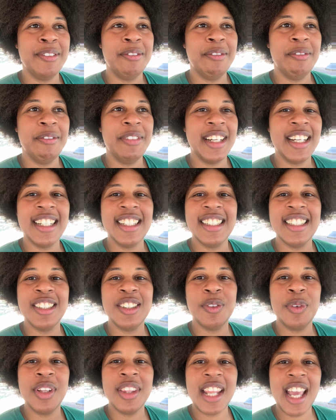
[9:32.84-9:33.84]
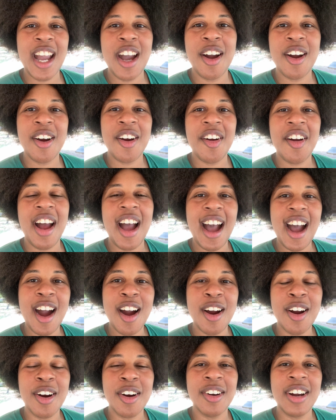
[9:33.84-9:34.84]
because when they hurt, I
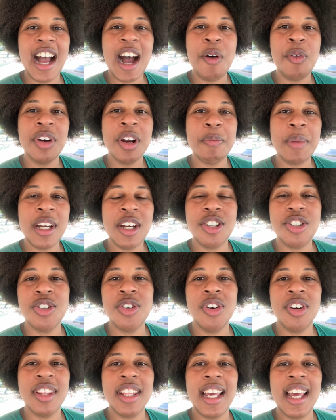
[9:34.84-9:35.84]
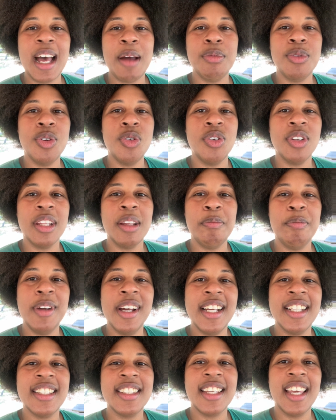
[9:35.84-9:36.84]
hurt. I want to make sure that I'm doing the
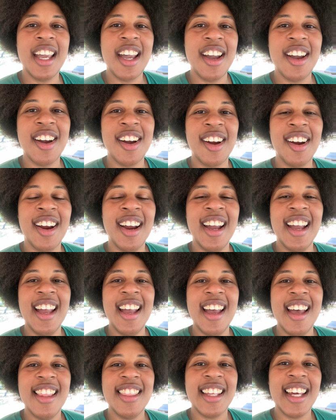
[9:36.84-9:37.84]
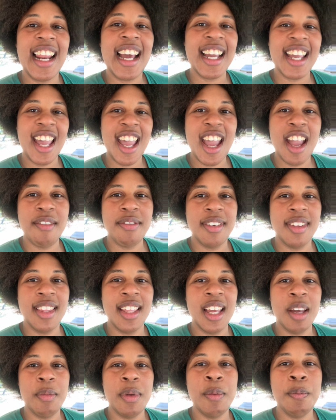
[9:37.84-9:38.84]
best care that I can for
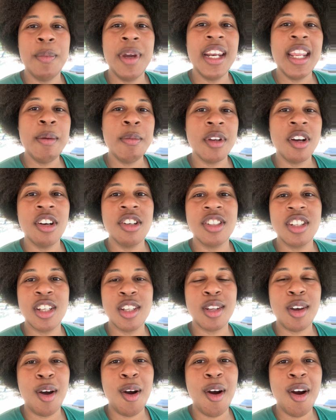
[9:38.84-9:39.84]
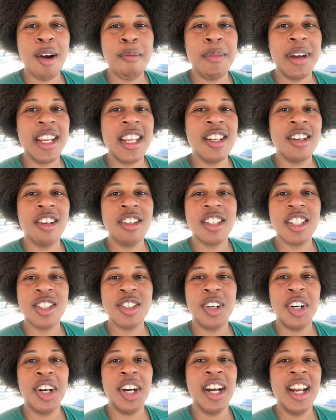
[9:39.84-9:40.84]
them. And many nurses are
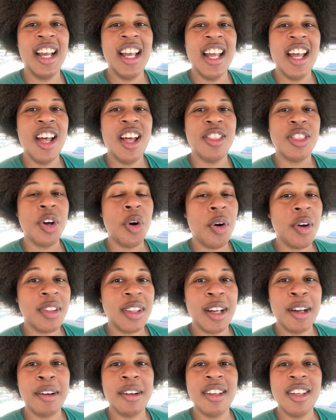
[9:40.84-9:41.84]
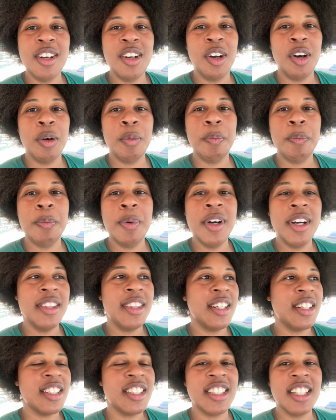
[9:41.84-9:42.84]
throwing their, putting
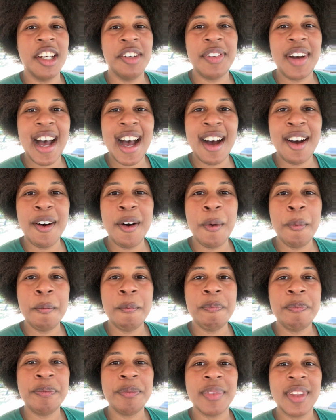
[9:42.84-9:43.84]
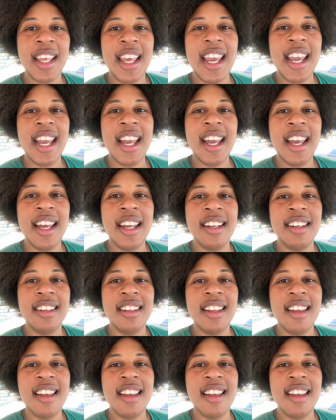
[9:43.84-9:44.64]
their stuff out, and